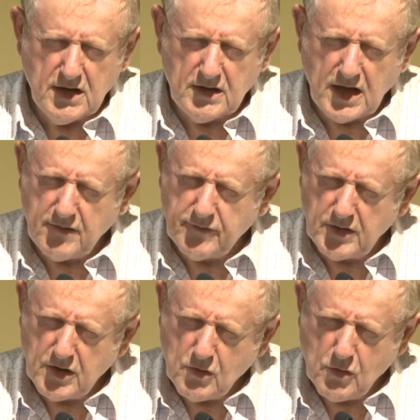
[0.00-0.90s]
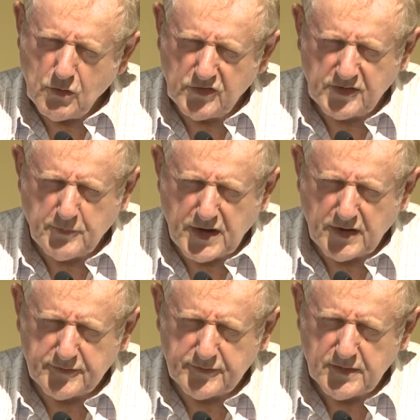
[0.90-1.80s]
in the heavenly courts
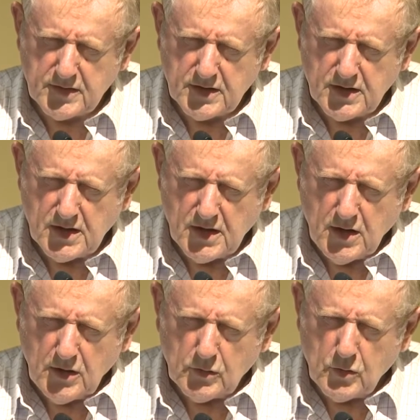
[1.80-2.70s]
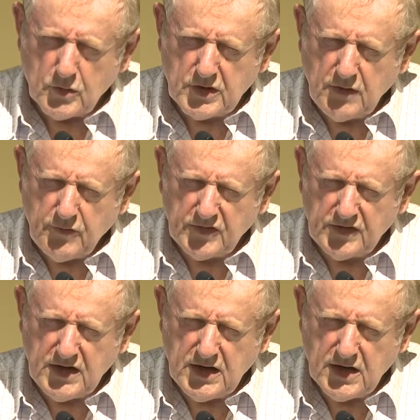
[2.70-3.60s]
above. Lord, give us
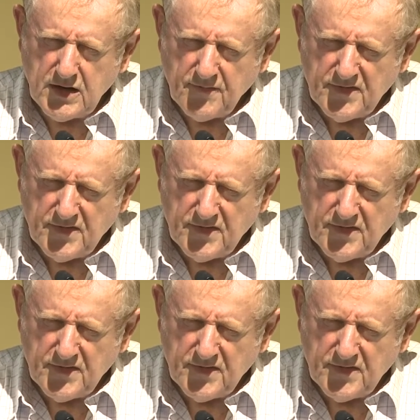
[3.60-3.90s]
the